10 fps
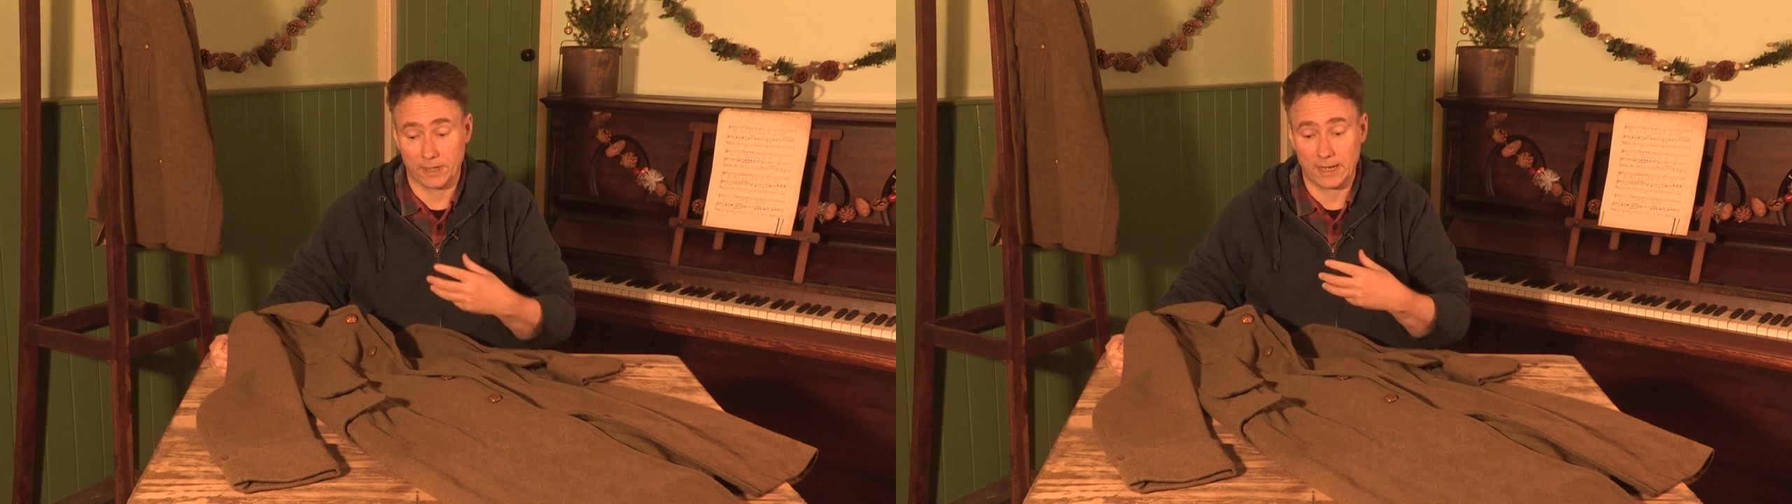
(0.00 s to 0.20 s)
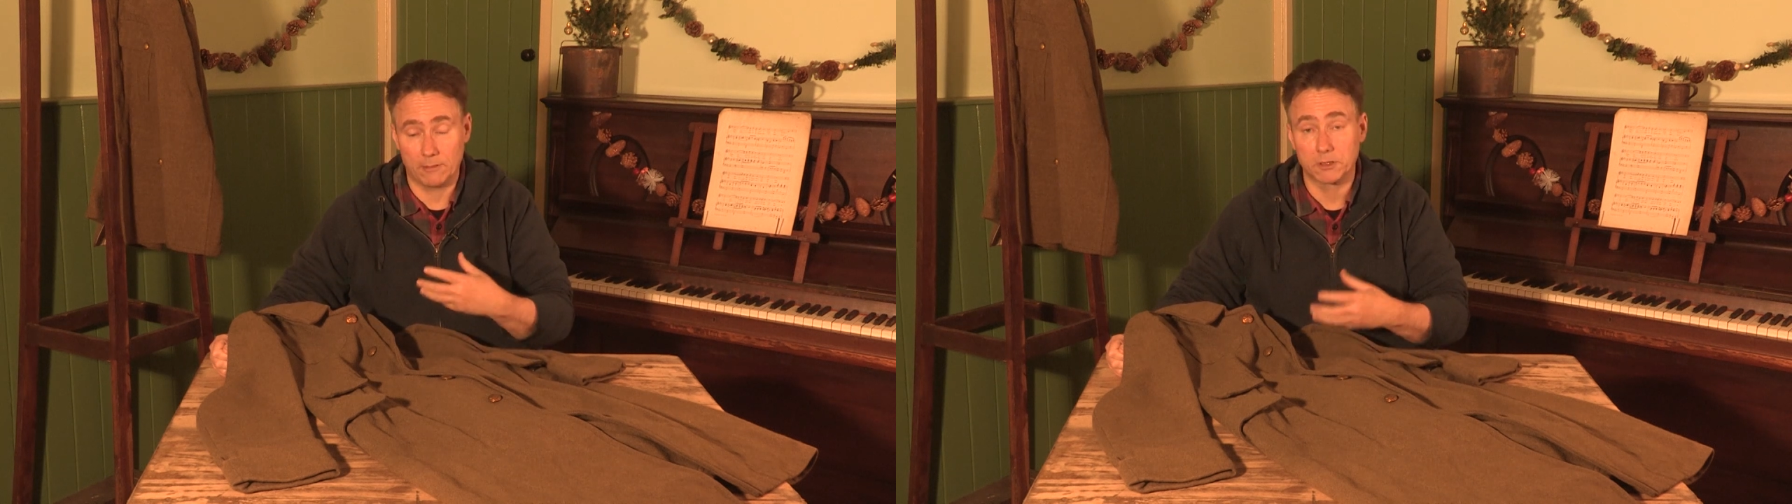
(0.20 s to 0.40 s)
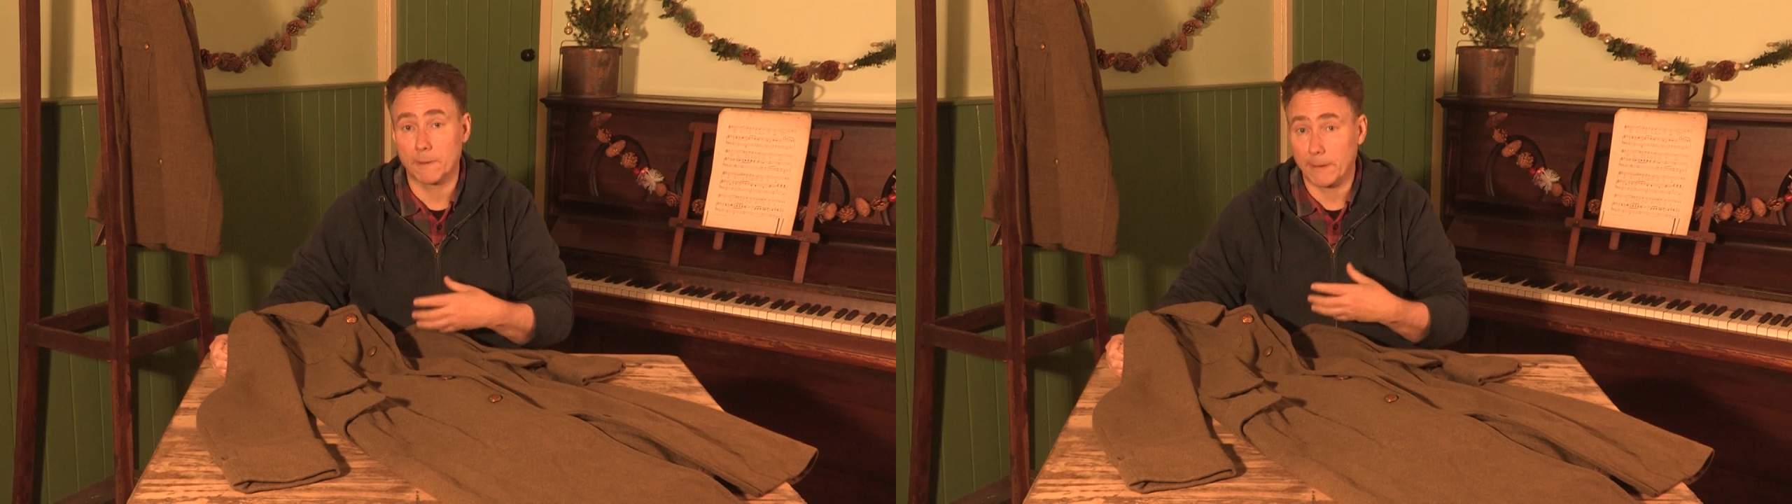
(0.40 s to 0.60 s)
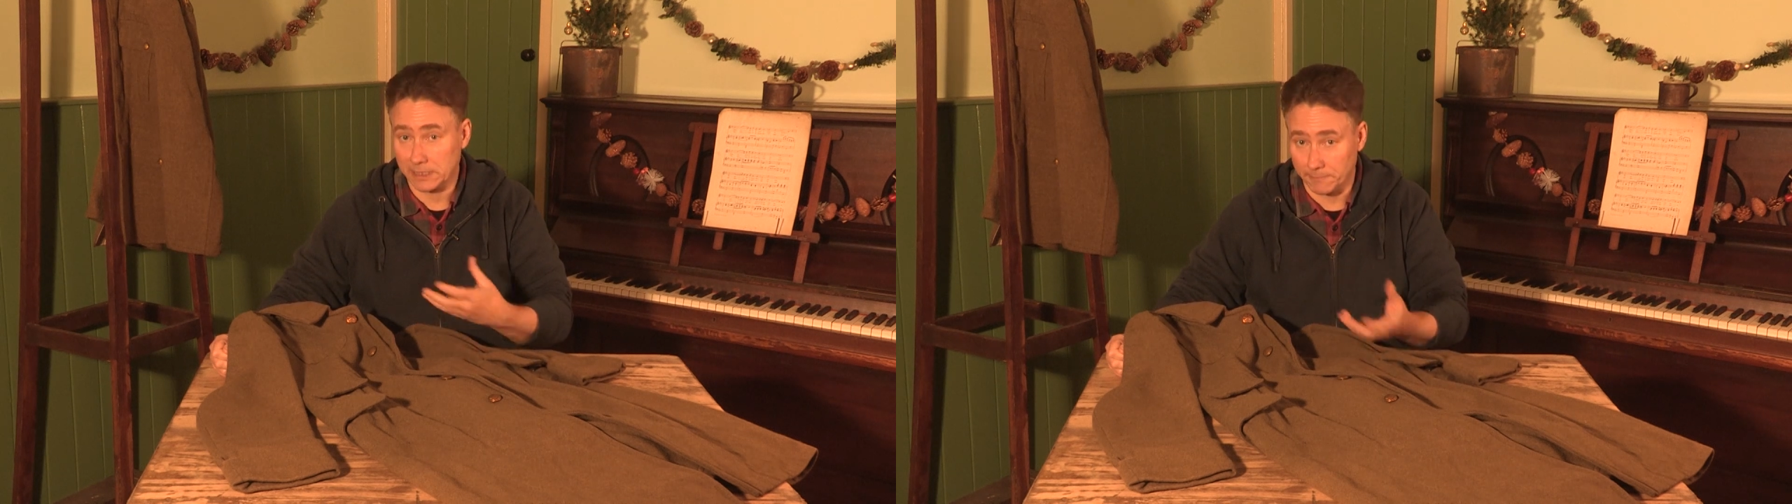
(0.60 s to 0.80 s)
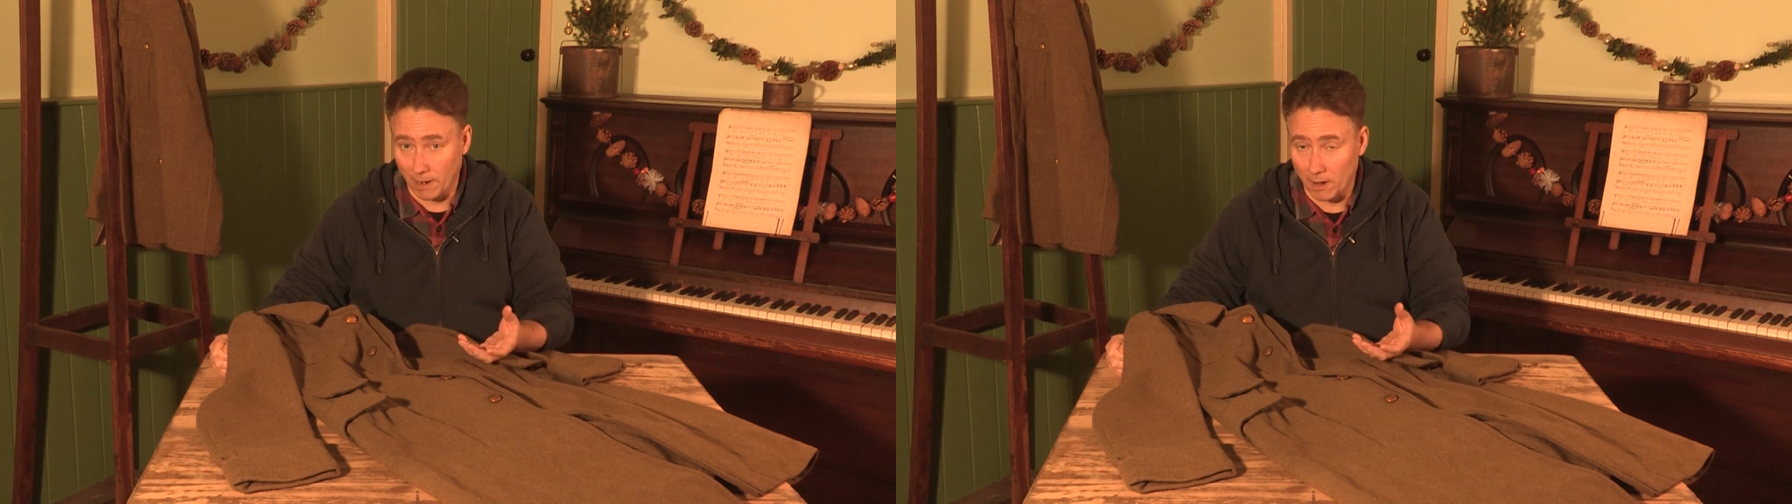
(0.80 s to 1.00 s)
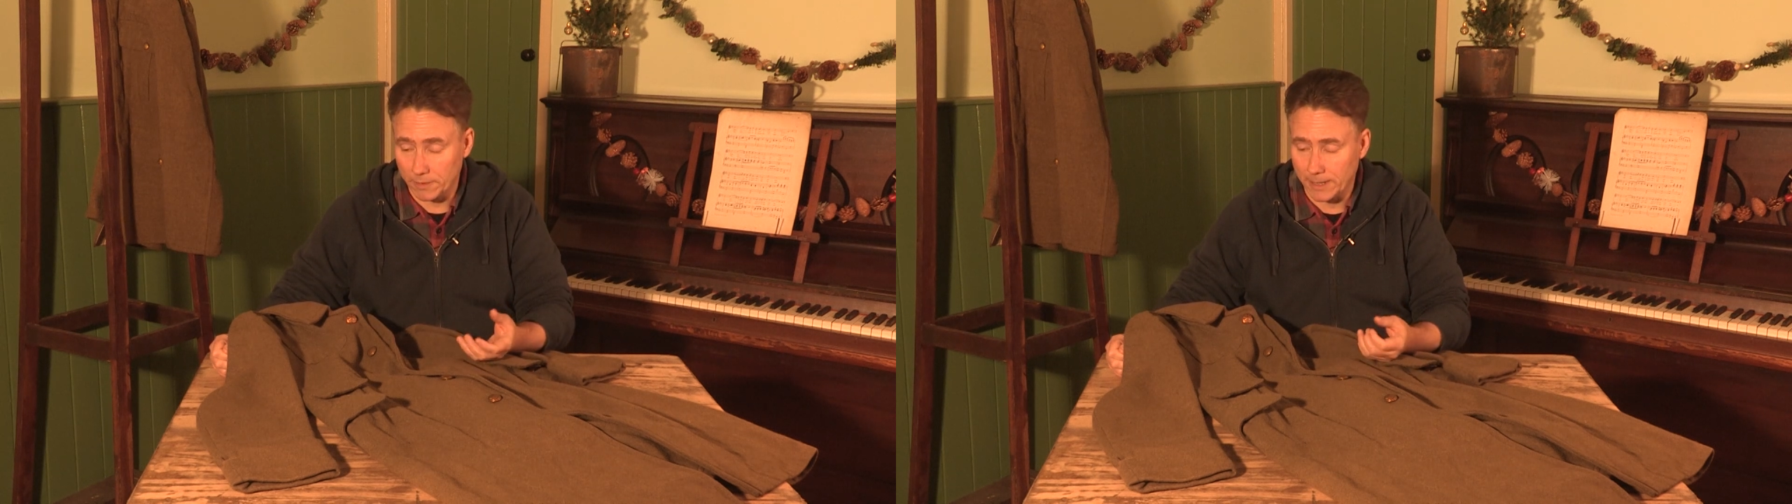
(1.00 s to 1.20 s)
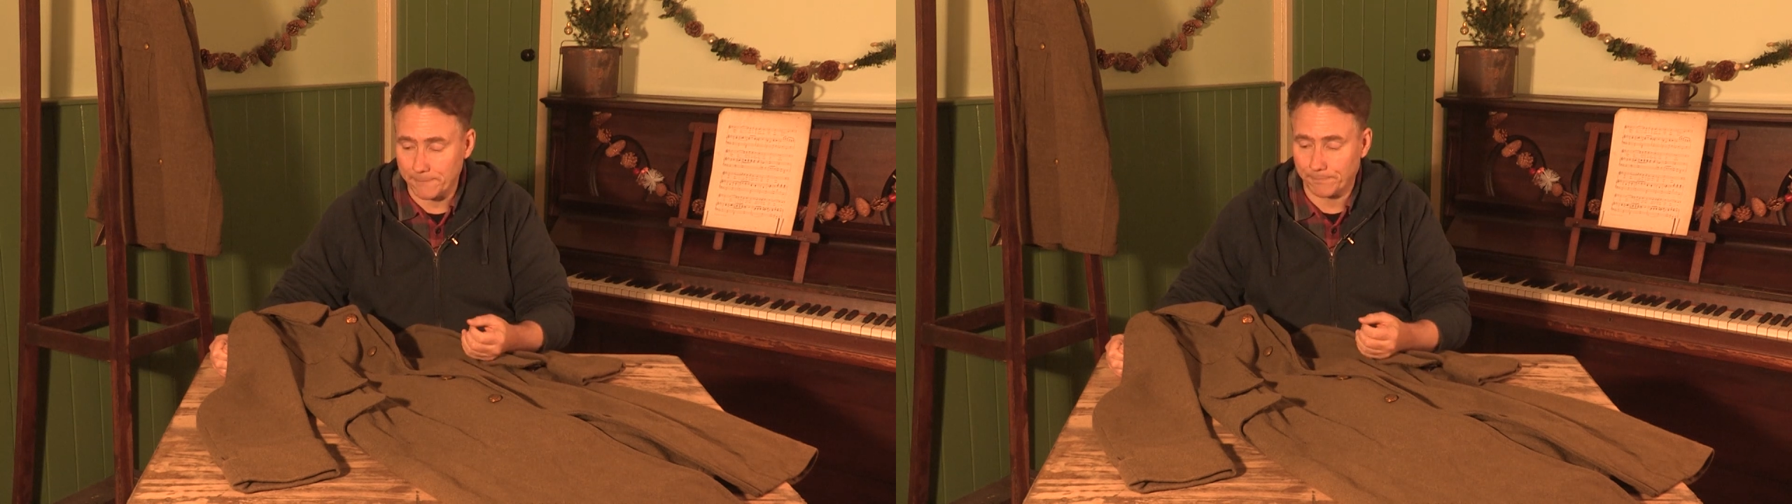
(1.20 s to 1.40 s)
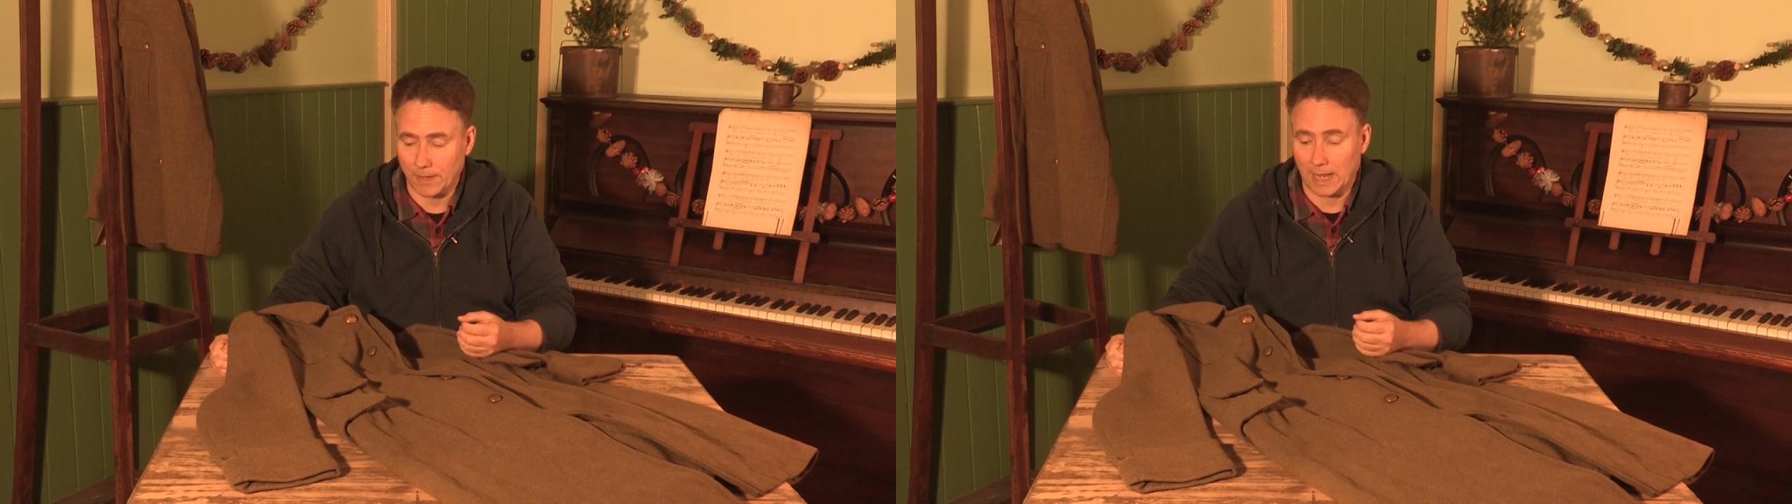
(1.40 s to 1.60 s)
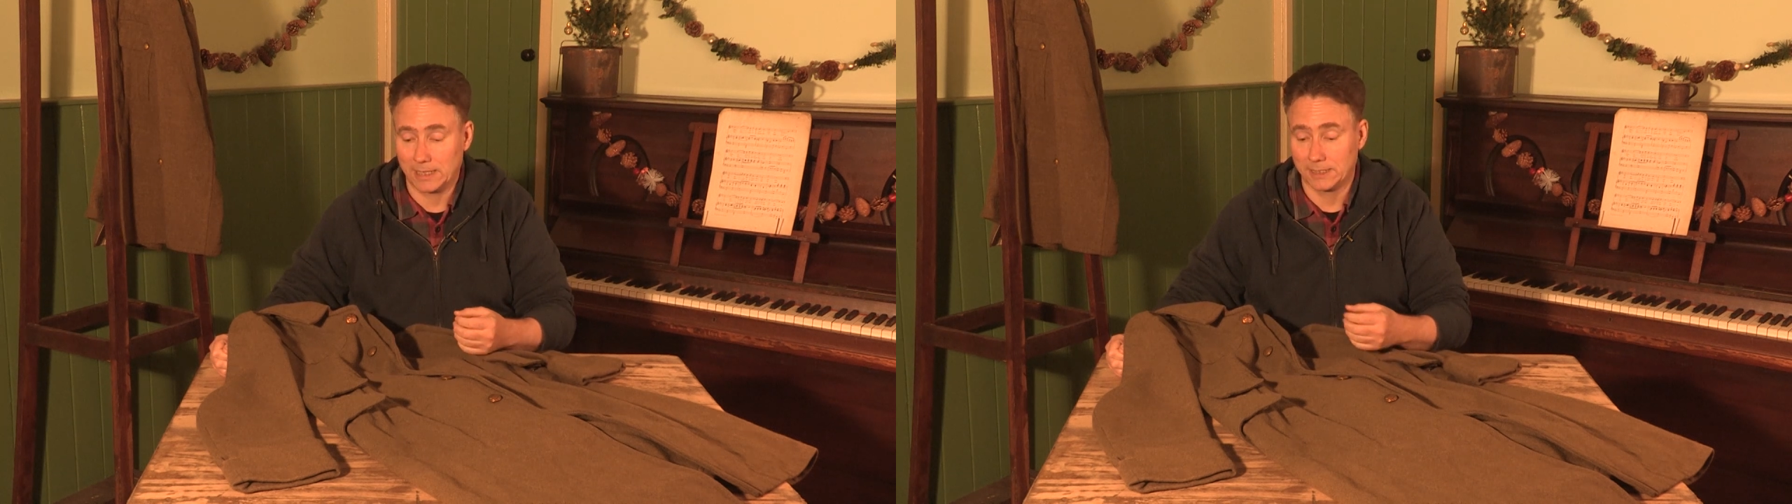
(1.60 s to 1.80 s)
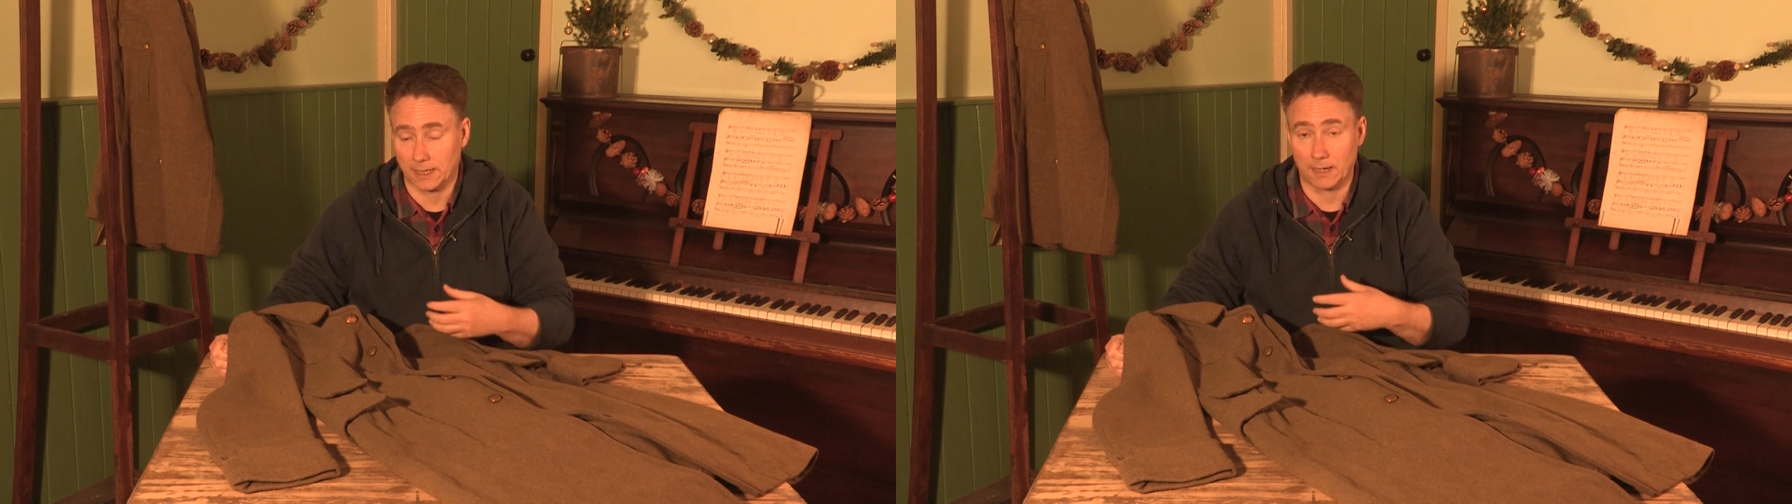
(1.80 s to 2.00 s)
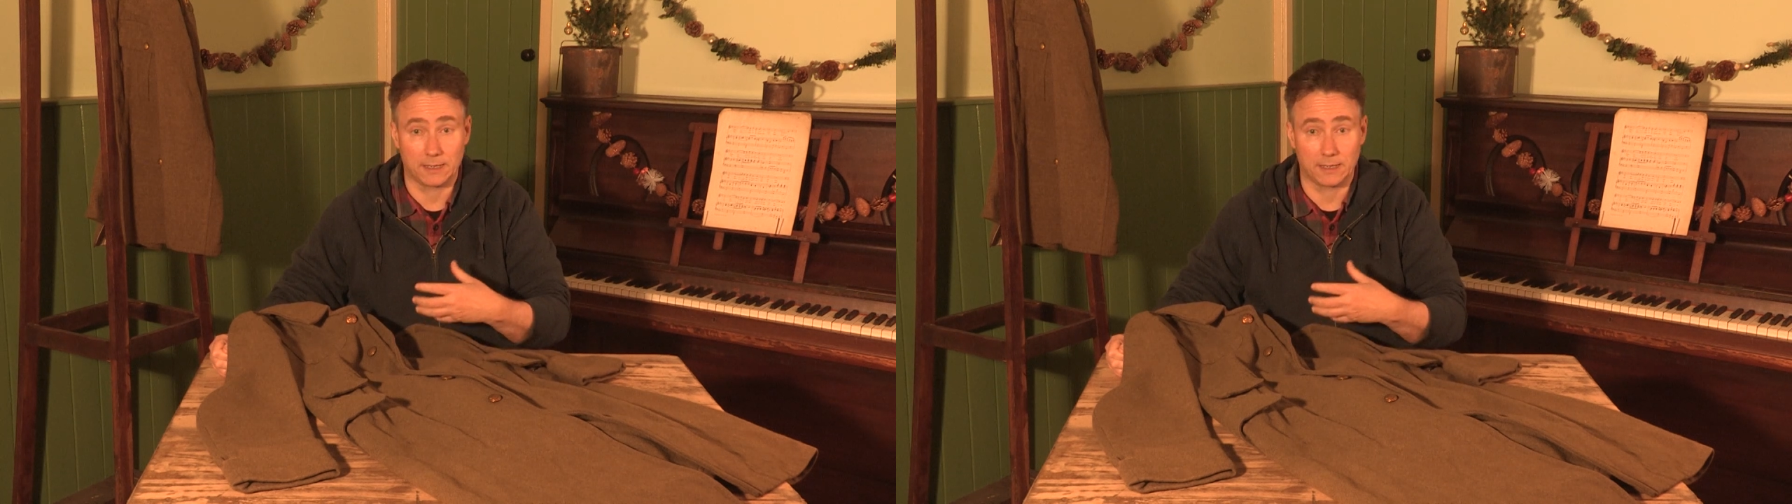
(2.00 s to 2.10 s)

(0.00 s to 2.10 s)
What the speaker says: that he was prepared to part with it, and